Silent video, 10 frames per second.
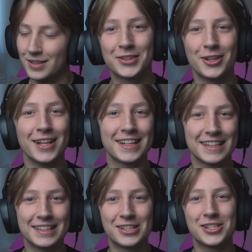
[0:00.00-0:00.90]
They're like
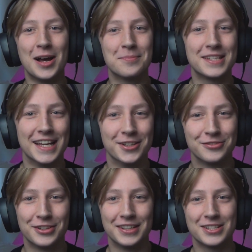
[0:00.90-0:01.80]
in the top 10 of
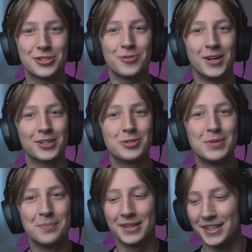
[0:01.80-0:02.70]
the strongest
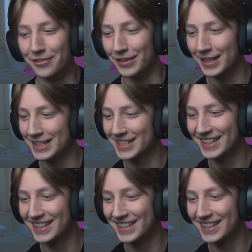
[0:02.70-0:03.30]
people in the village.